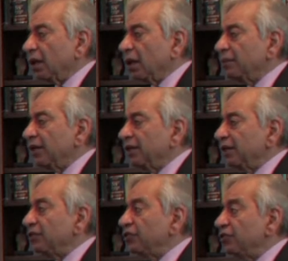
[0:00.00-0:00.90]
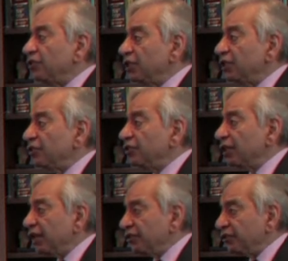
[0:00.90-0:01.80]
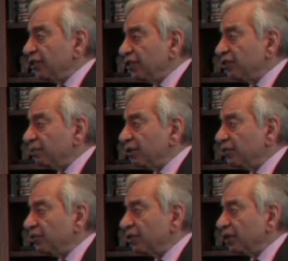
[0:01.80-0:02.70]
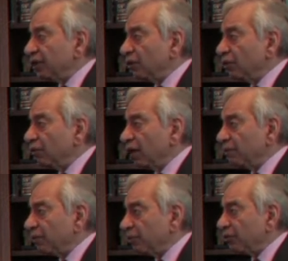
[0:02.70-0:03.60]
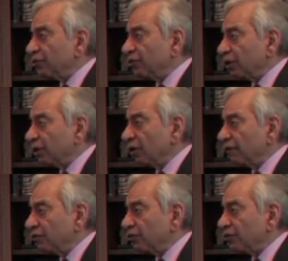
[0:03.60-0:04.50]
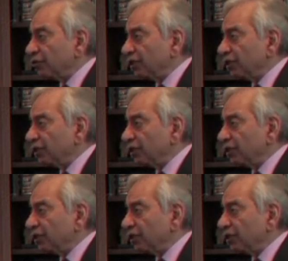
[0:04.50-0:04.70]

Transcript: how many seeds a tree is producing, what proportion of those